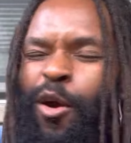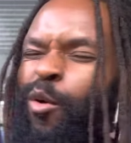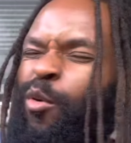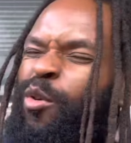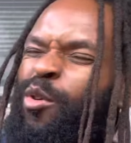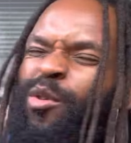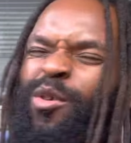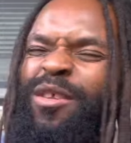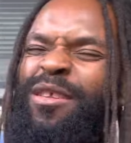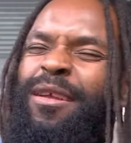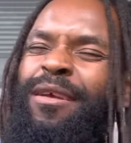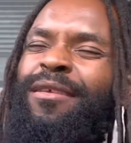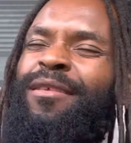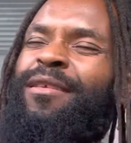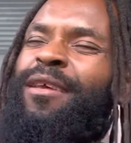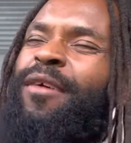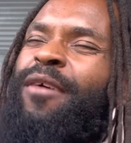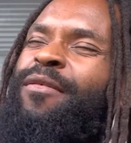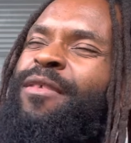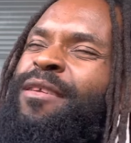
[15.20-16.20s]
We're on day
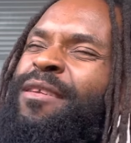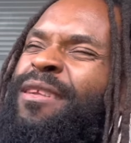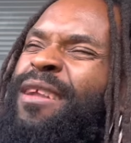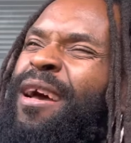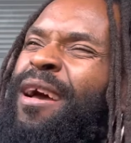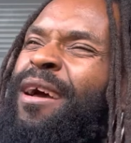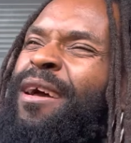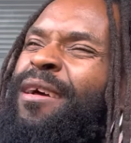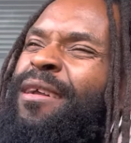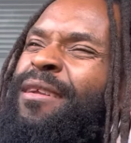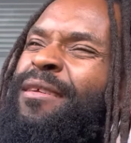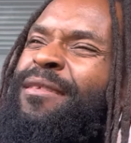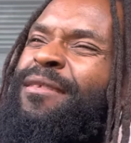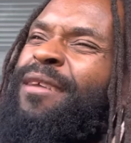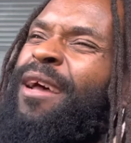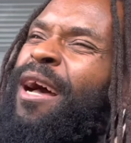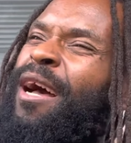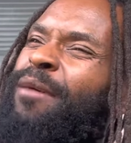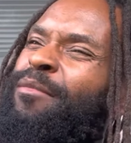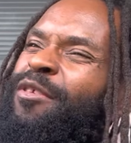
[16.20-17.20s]
79. The
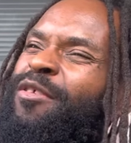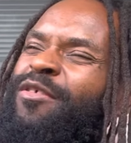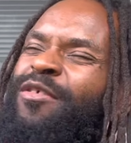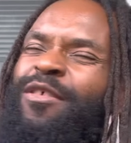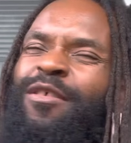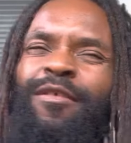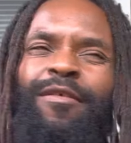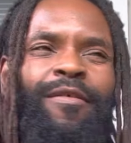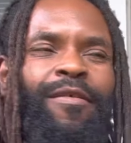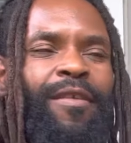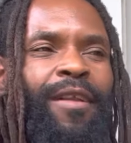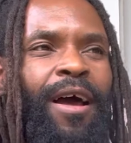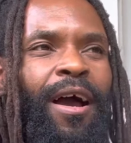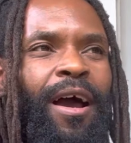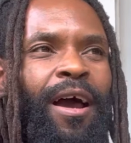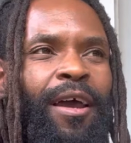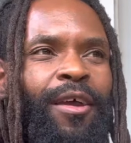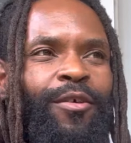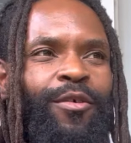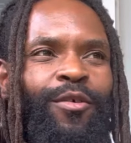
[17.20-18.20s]
time is just
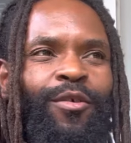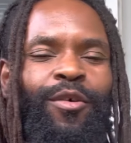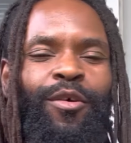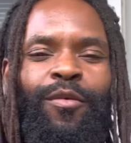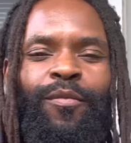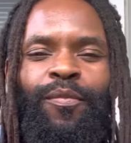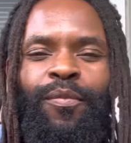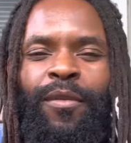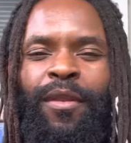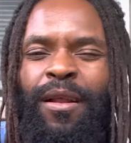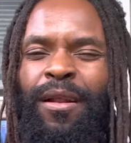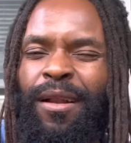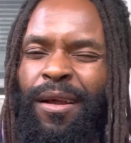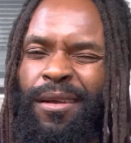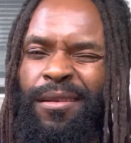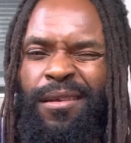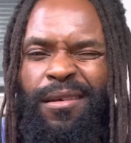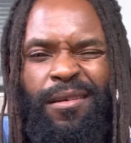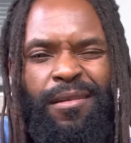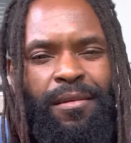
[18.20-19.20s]
flying, you know.
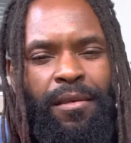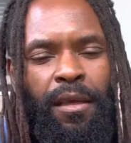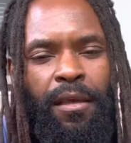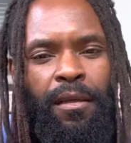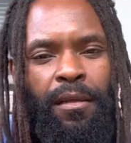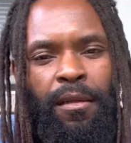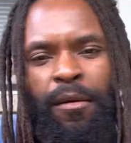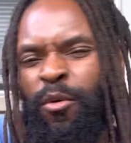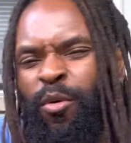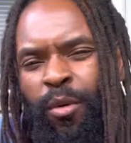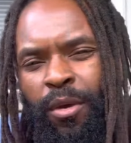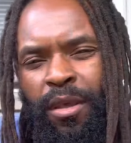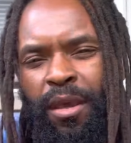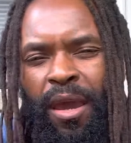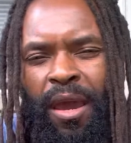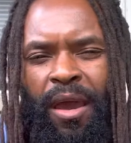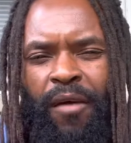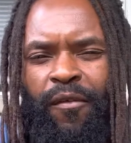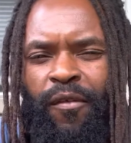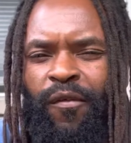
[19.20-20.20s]
Like they say, when you're
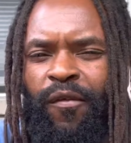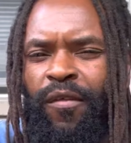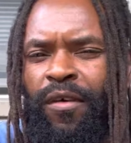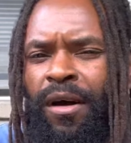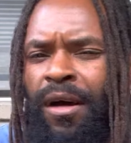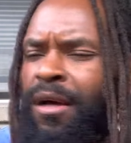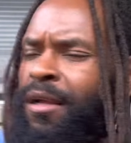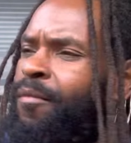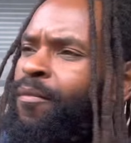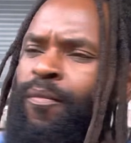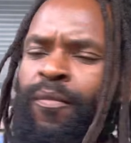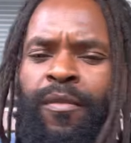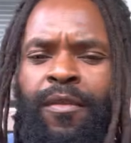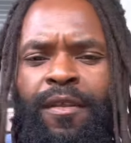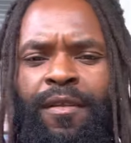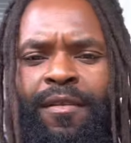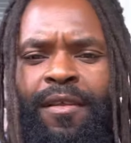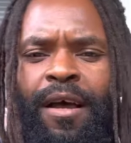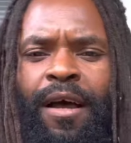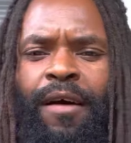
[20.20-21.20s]
having fun,
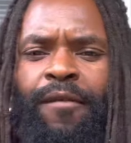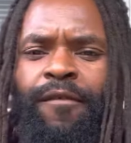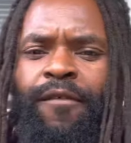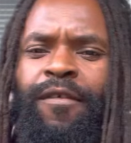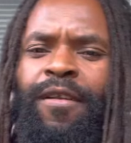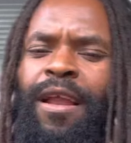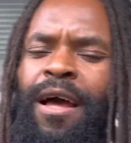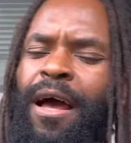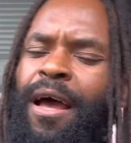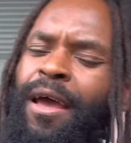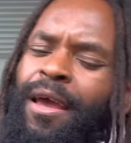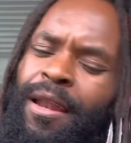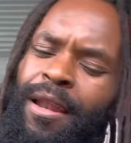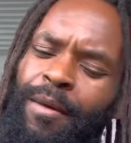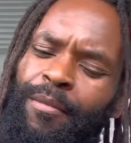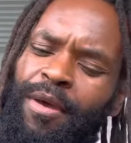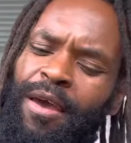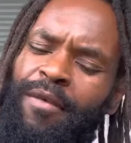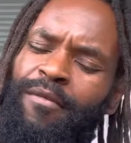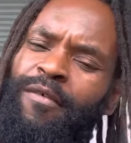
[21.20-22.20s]
time flies. And
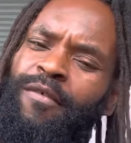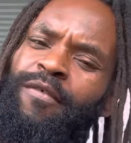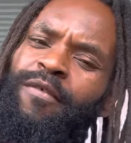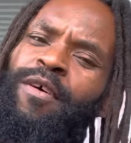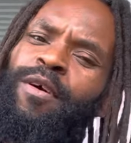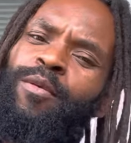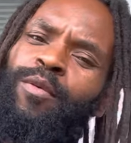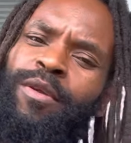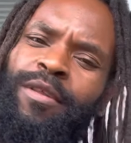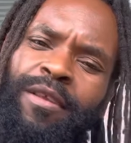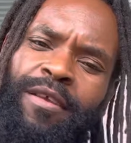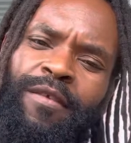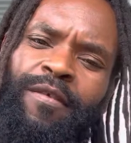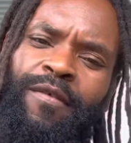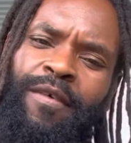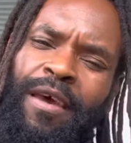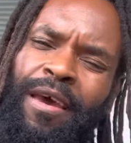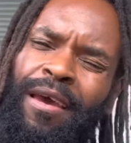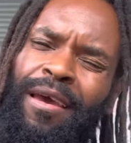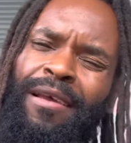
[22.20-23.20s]
I'm having fun with this
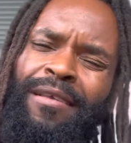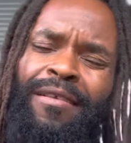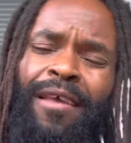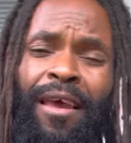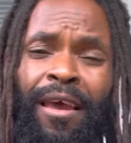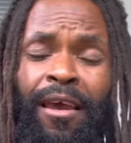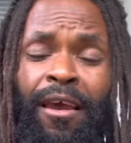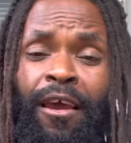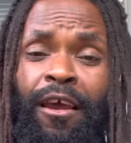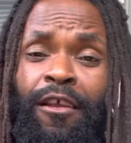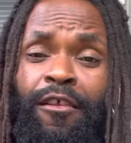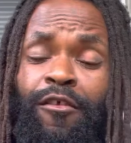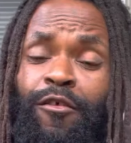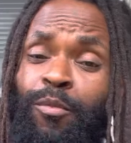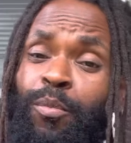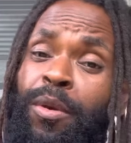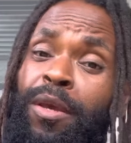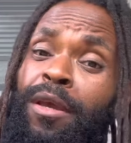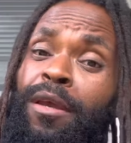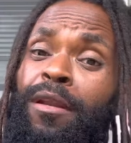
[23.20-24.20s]
fast. And
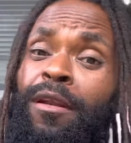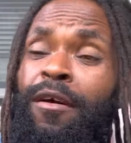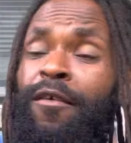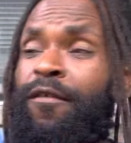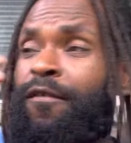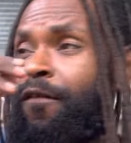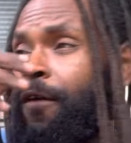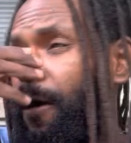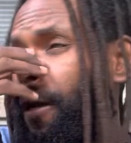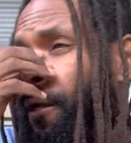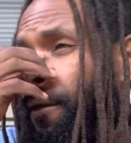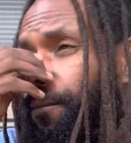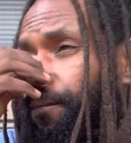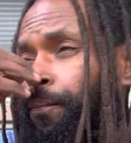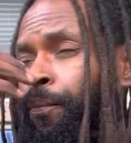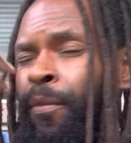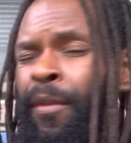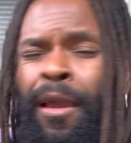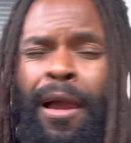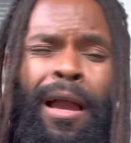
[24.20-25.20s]
speaking of fun,
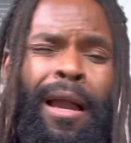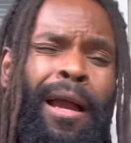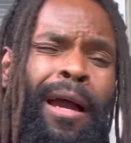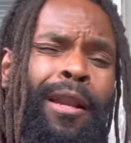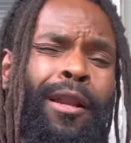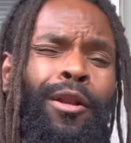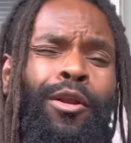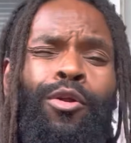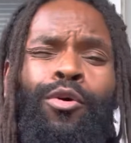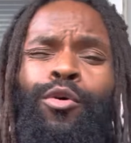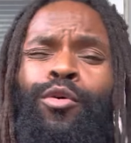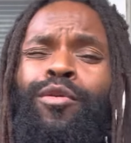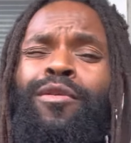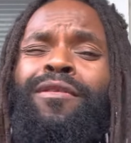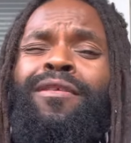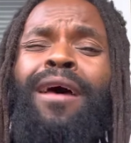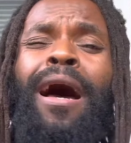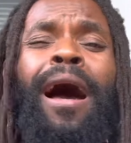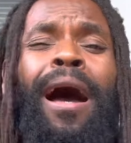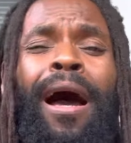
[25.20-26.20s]
I got a little
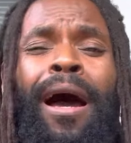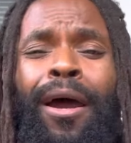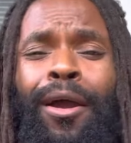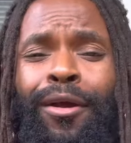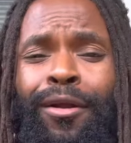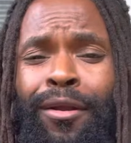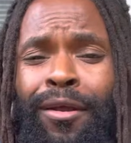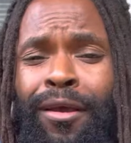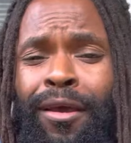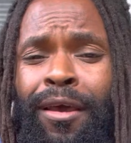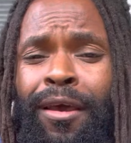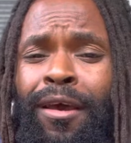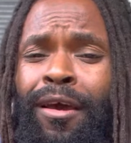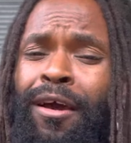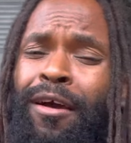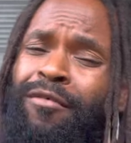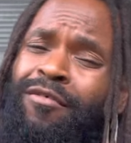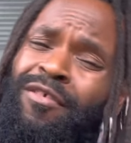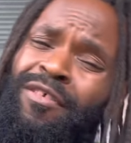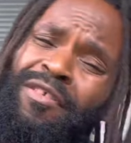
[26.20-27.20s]
tired
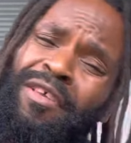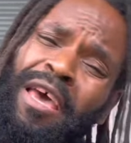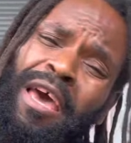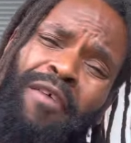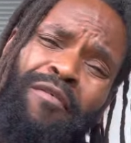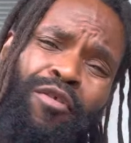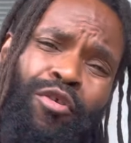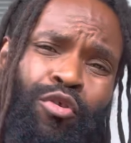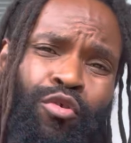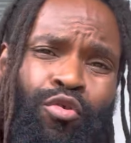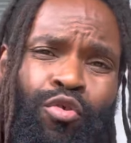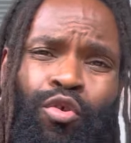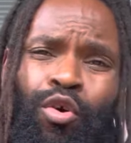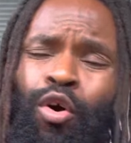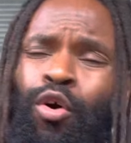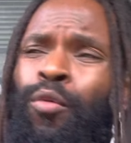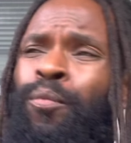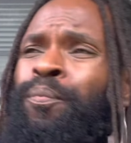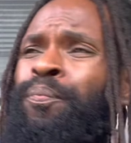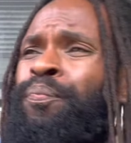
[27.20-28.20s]
of just having, you
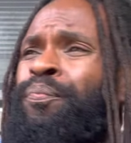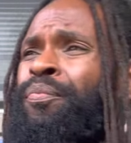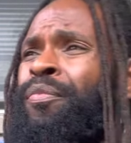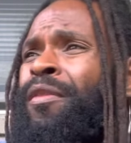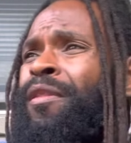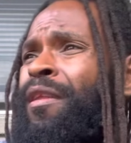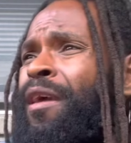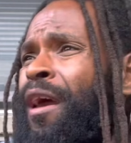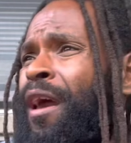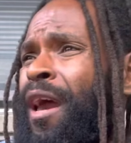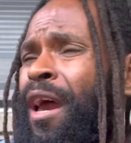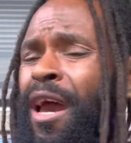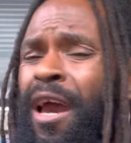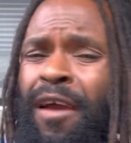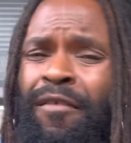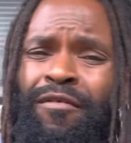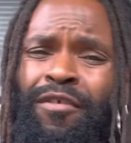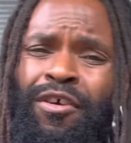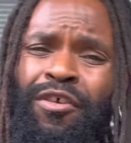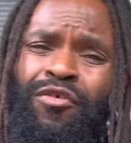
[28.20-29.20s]
know, the
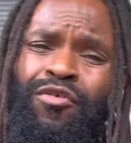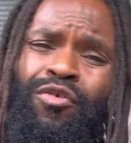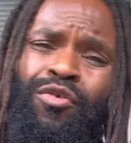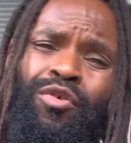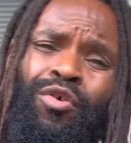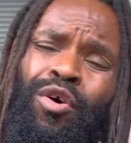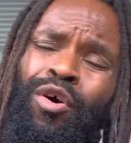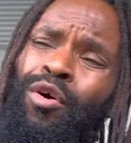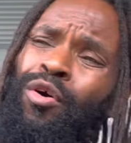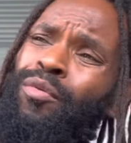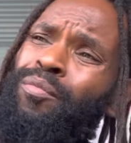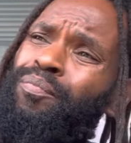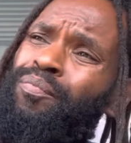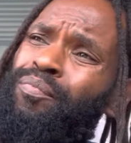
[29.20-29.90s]
average, you know,